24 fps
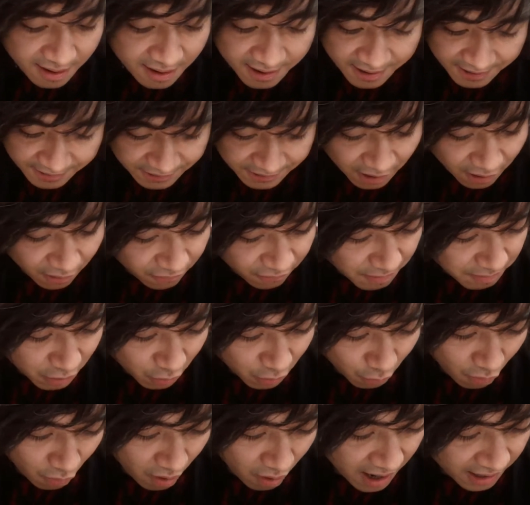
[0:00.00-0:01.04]
It's hard for me to
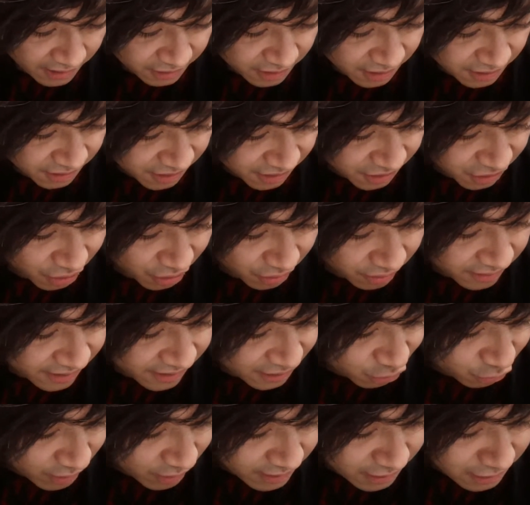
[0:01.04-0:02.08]
watch and just generally
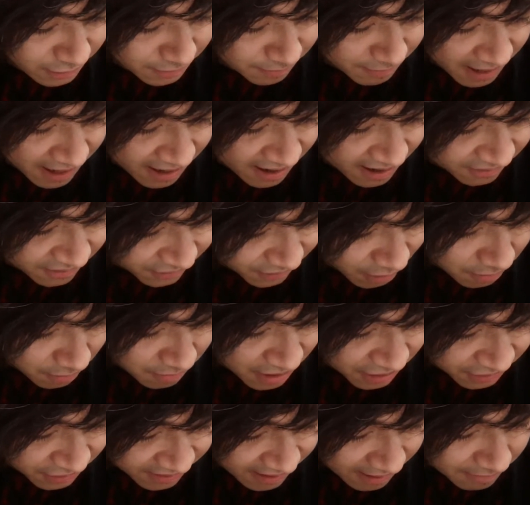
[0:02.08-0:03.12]
stresses me out so
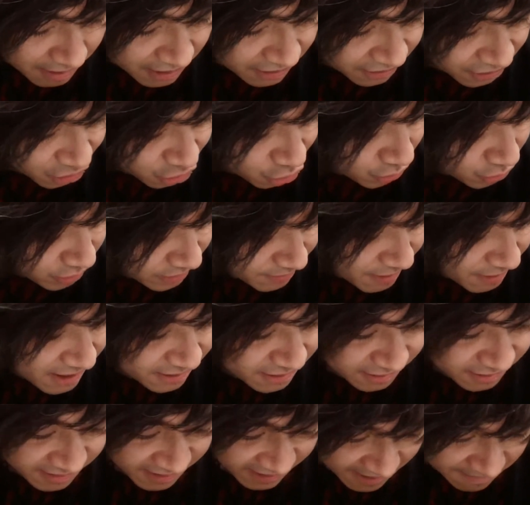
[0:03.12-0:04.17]
much that my initial response
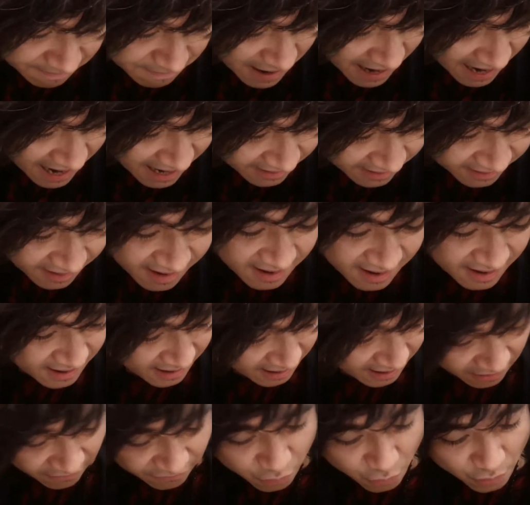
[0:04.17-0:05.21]
is to get mad, and
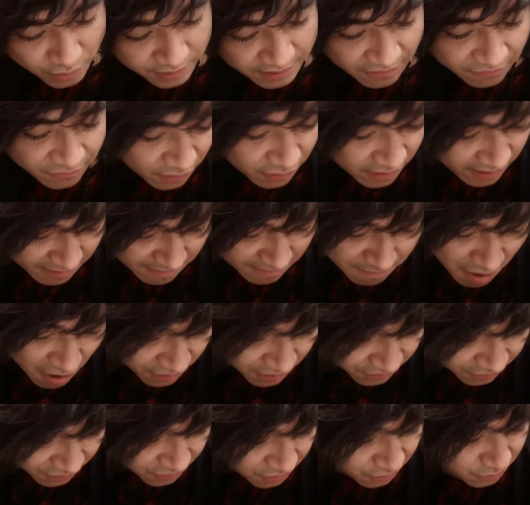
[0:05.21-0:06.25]
then of course I feel like a
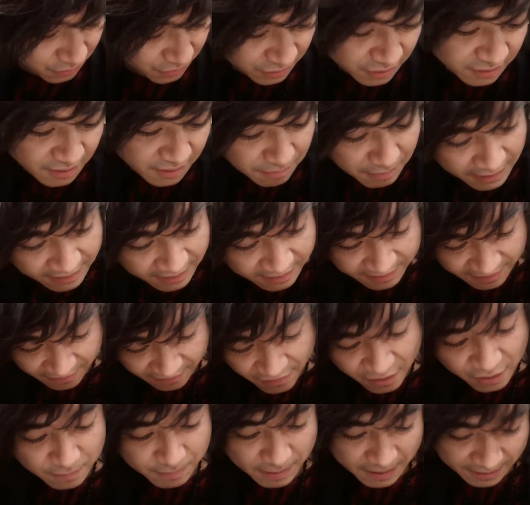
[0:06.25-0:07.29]
monster, which is immediately
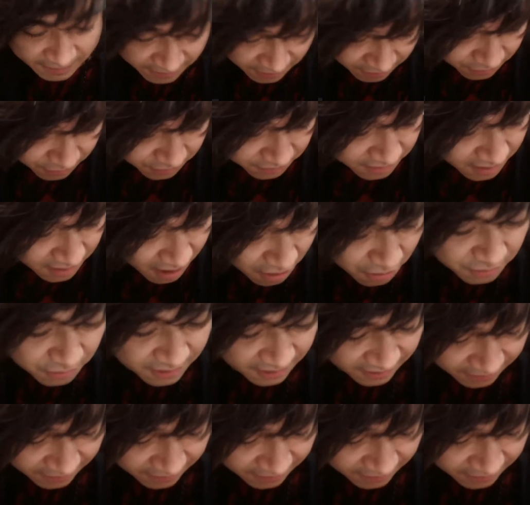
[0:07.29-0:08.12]
followed by guilt. Oh, the